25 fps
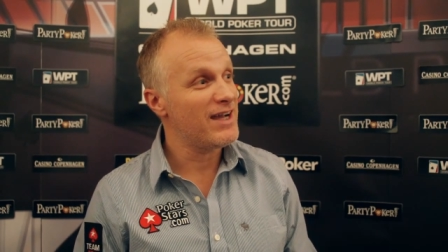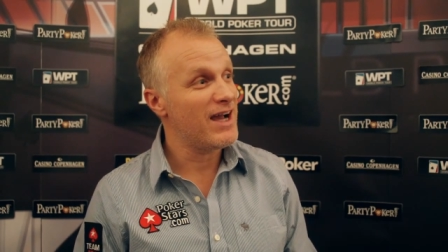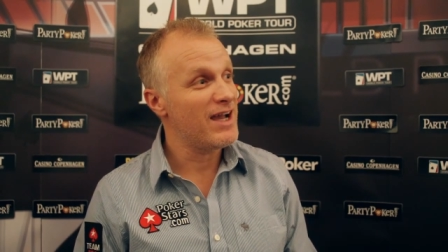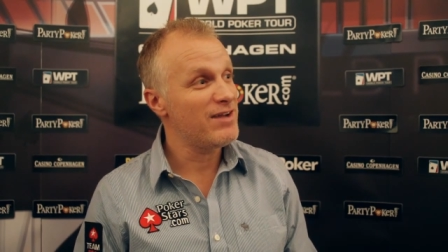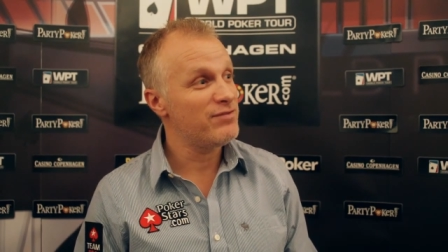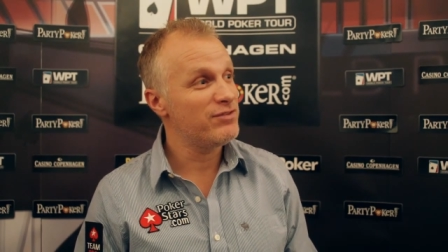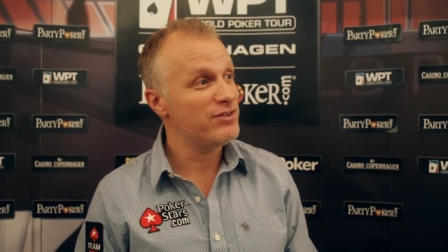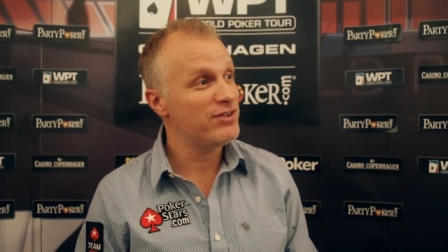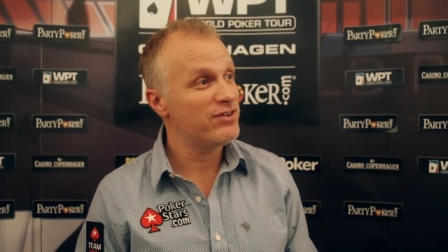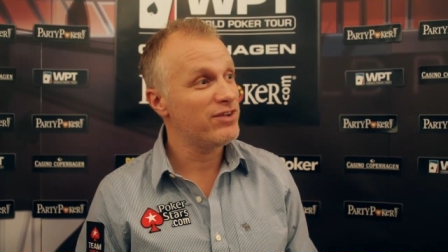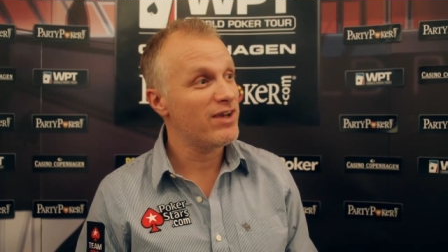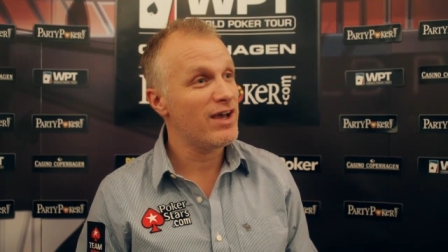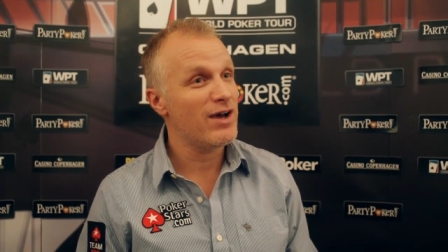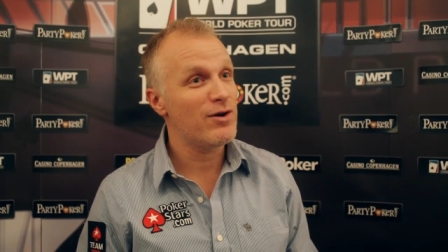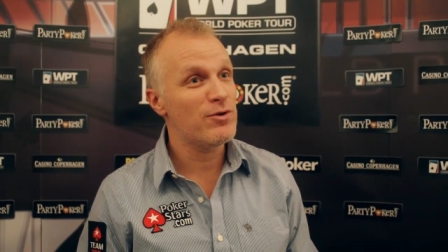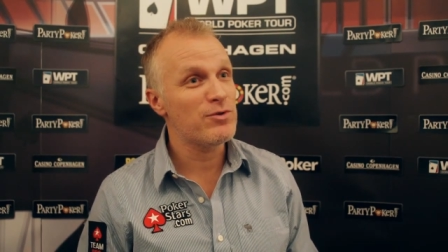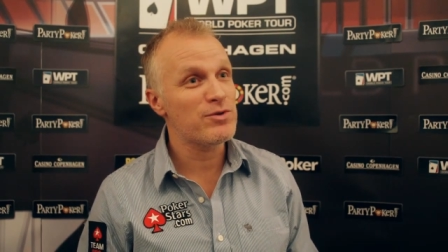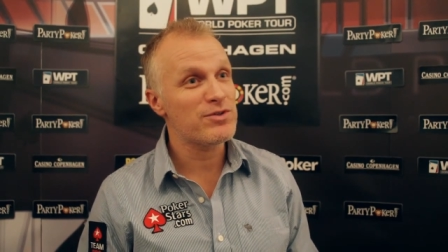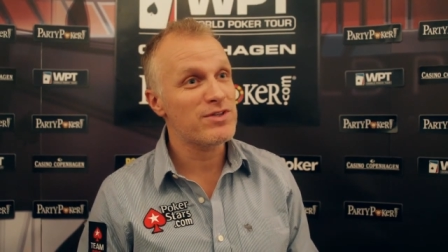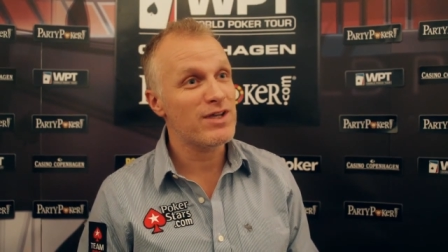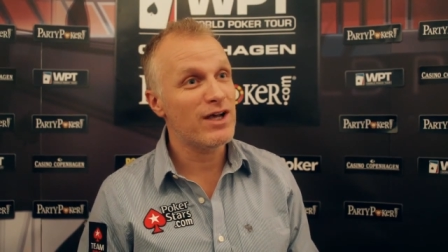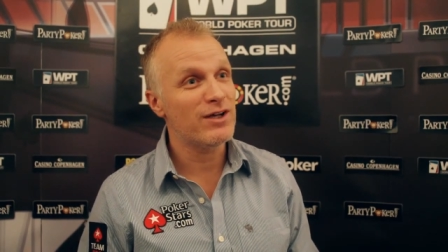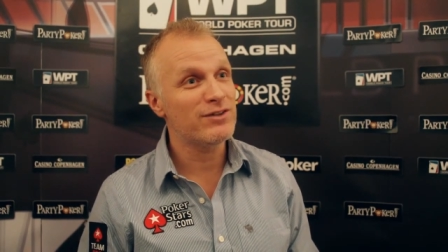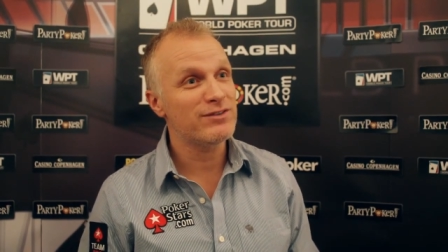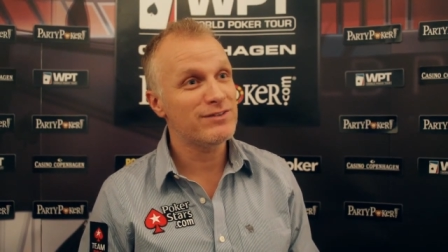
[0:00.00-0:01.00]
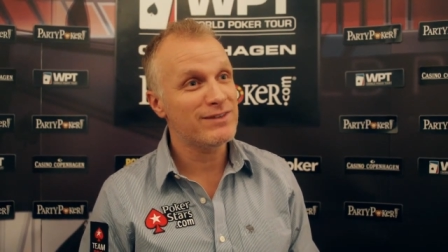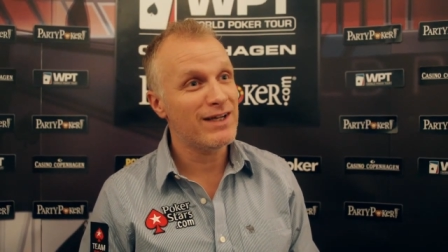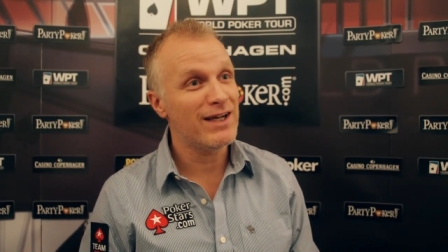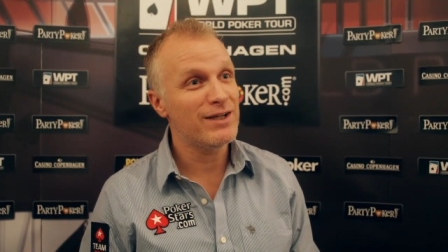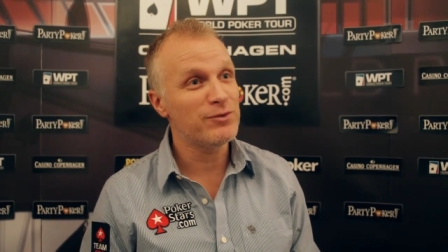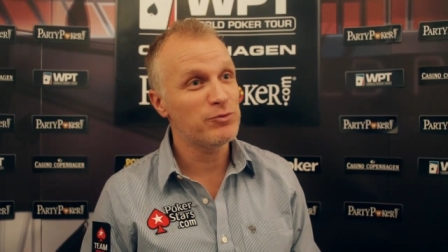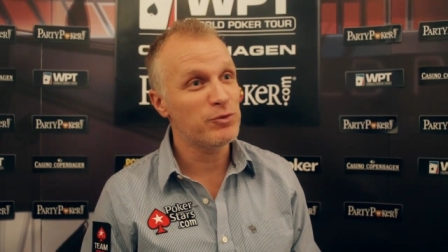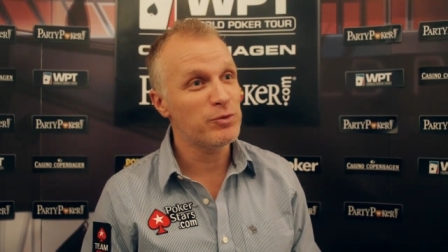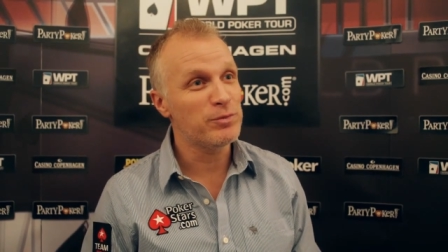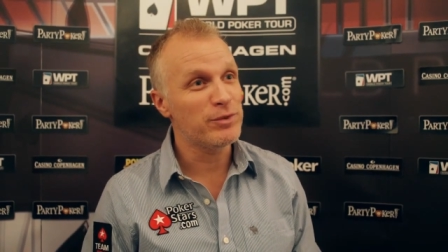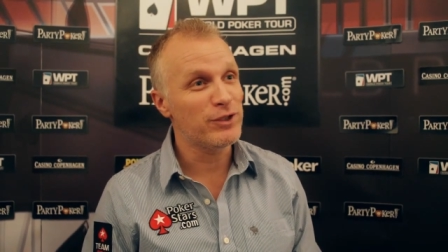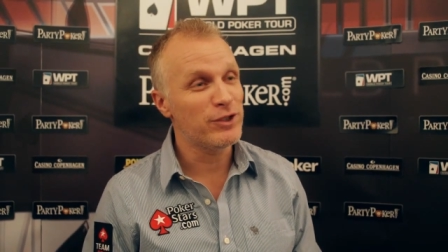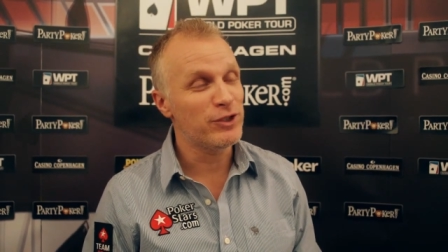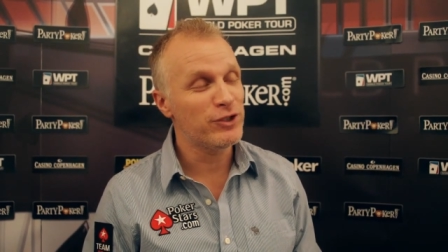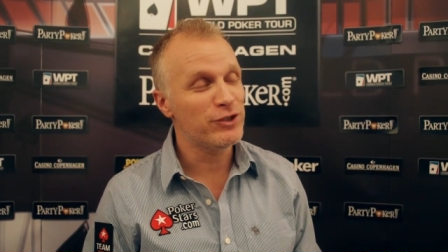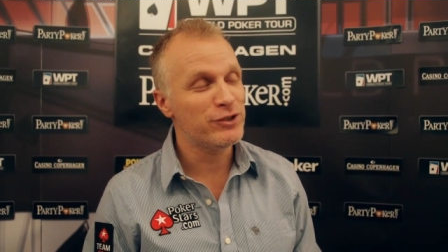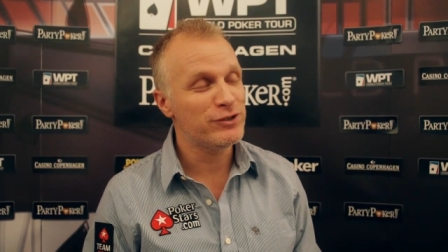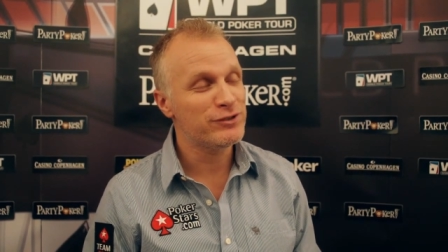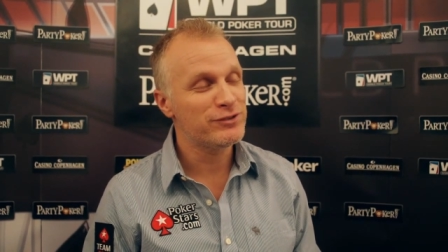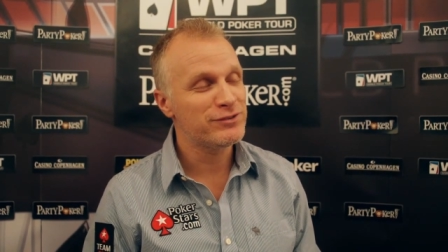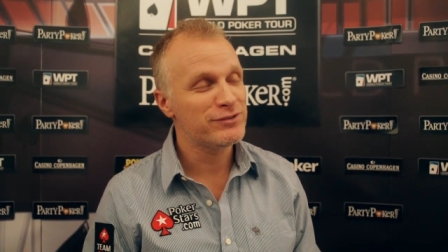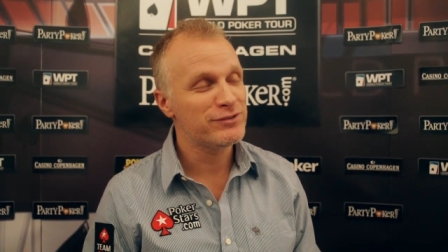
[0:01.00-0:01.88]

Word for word: Eiffel Tower was outside would be good.